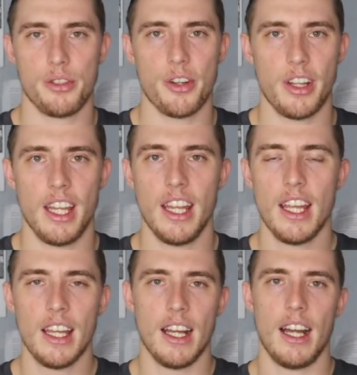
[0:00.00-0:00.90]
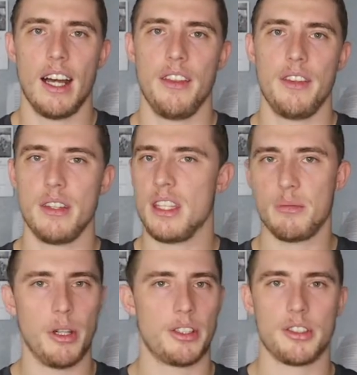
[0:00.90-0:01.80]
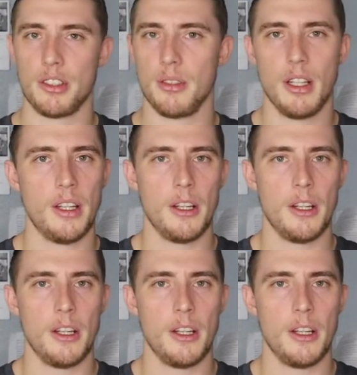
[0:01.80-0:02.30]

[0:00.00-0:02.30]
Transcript: journey. These books are,